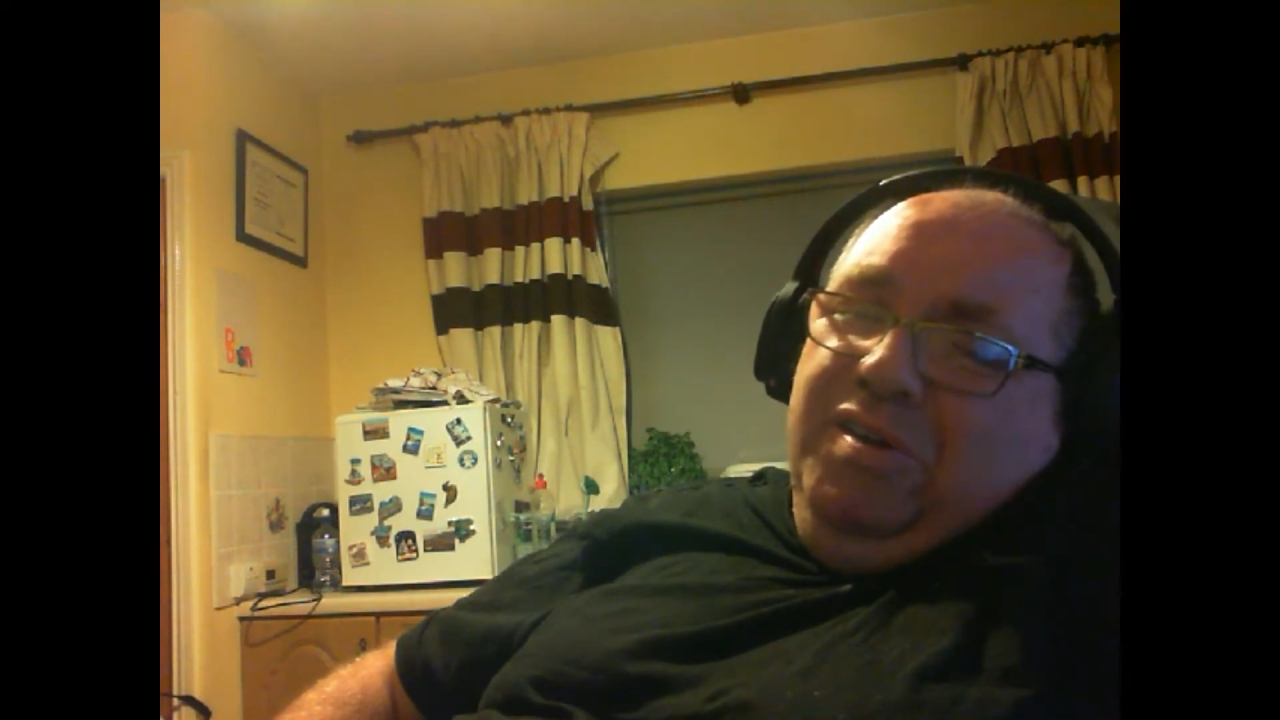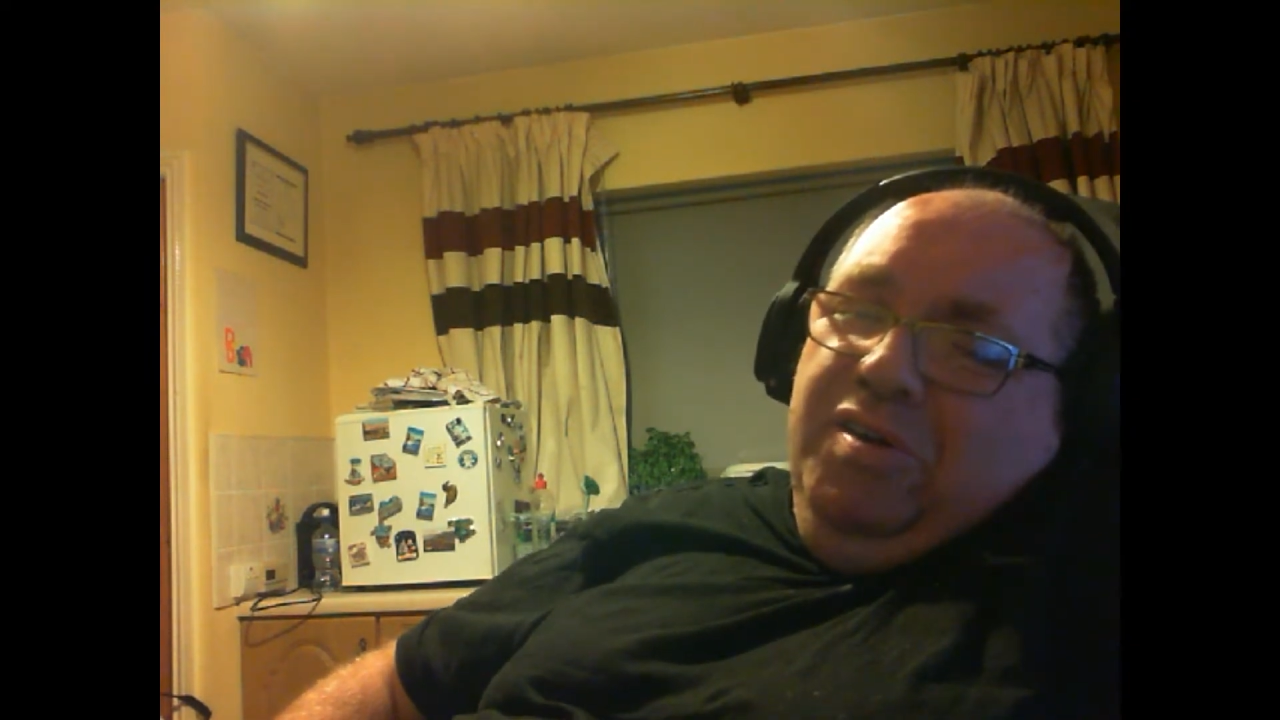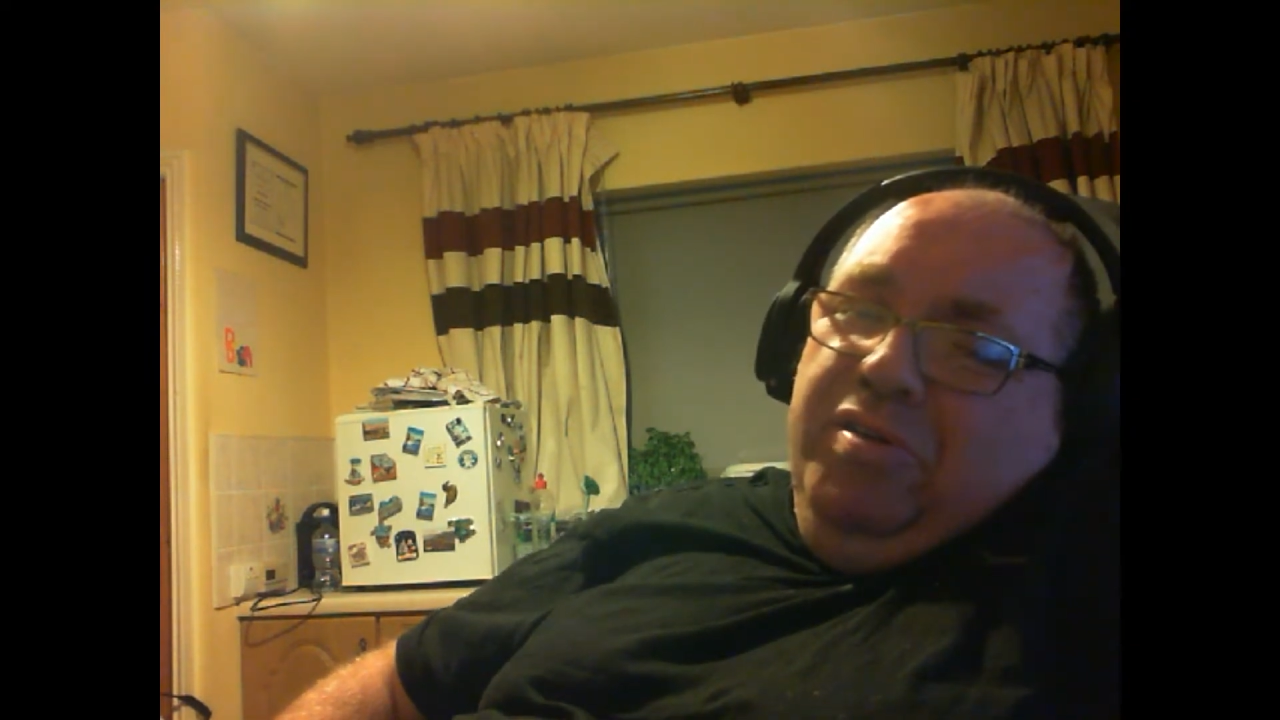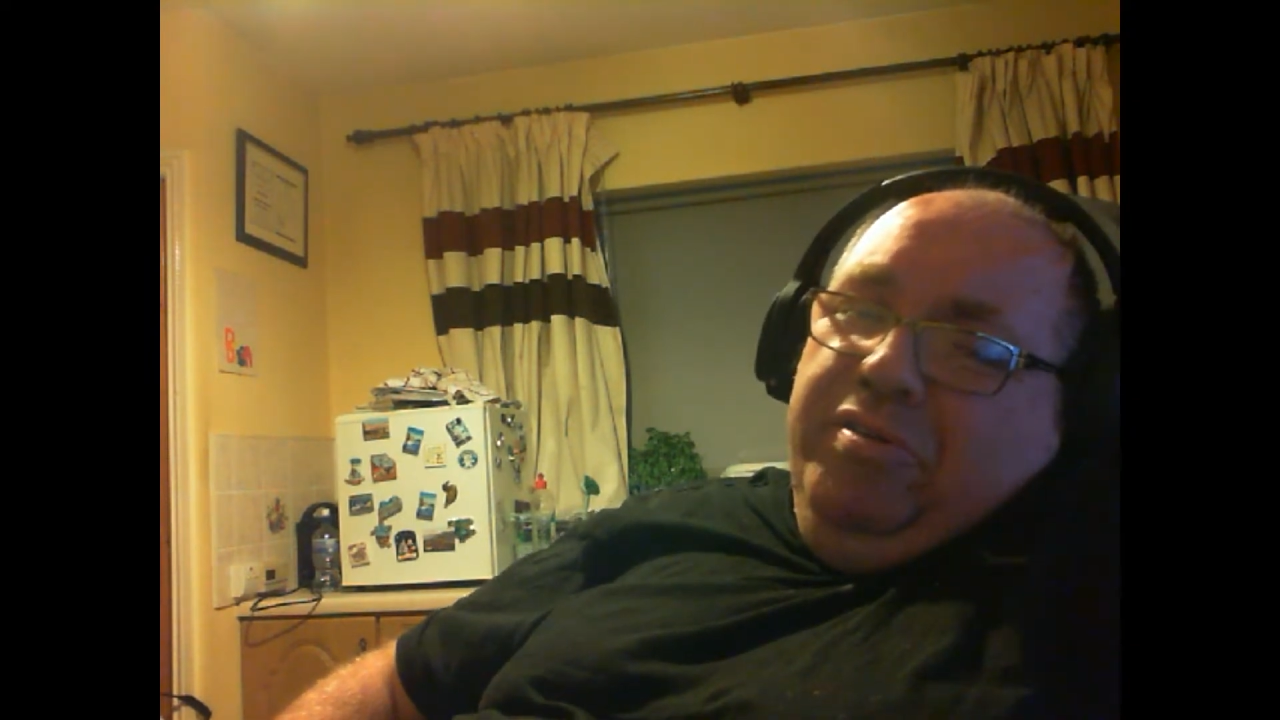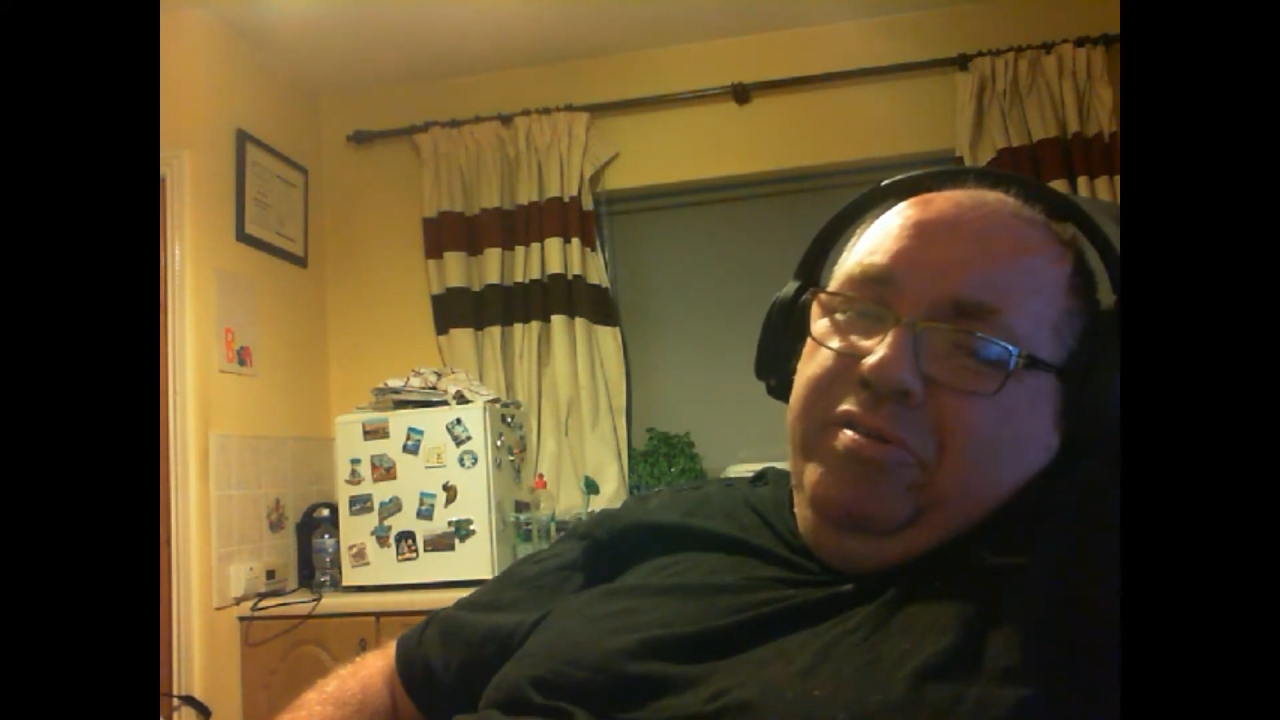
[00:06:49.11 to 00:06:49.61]

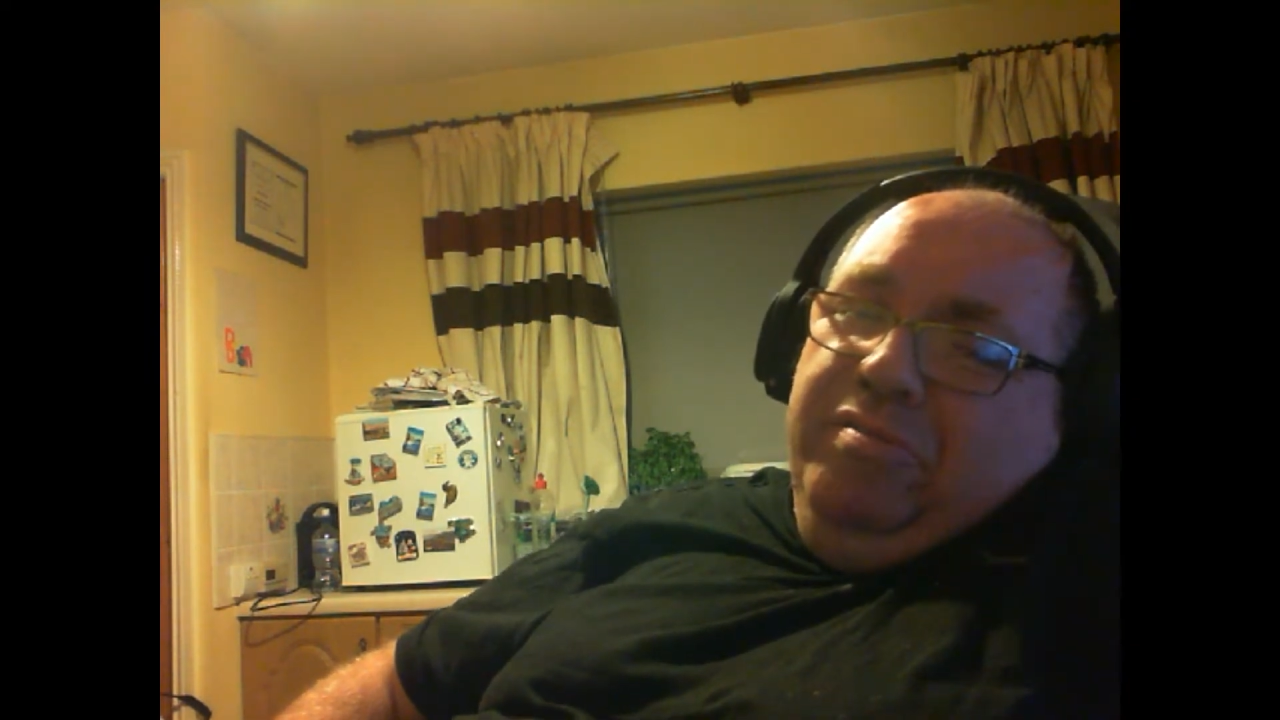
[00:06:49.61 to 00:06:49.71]
or